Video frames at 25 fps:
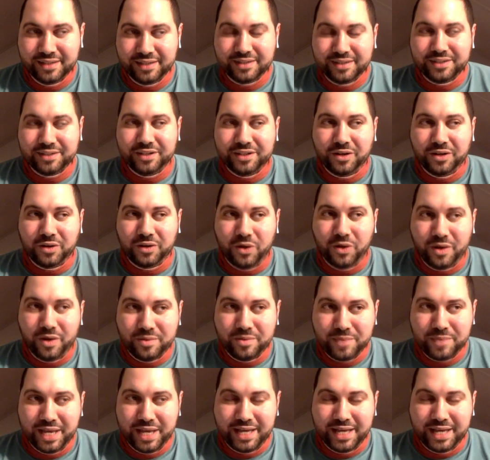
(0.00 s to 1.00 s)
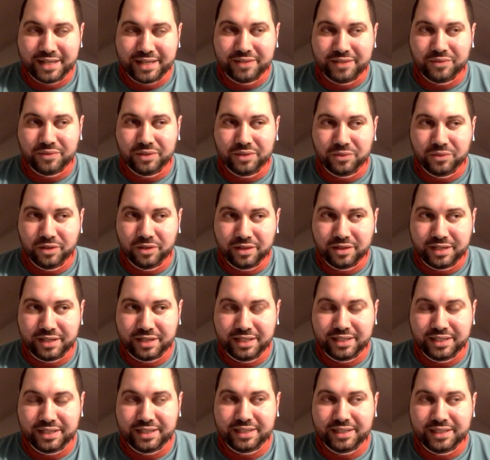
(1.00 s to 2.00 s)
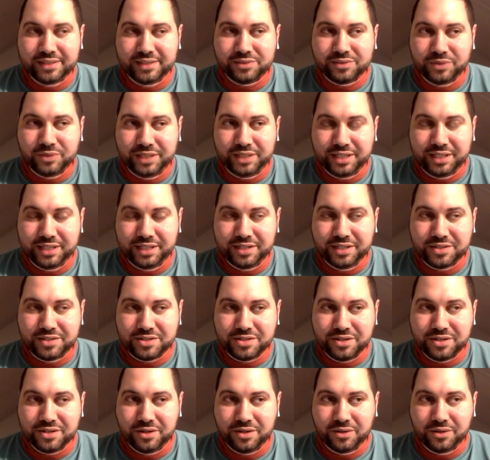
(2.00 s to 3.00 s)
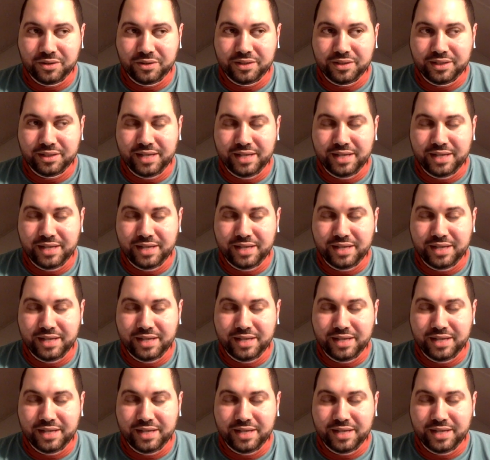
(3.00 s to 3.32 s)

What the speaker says: you know, going back and reworking it, tweaking a joke,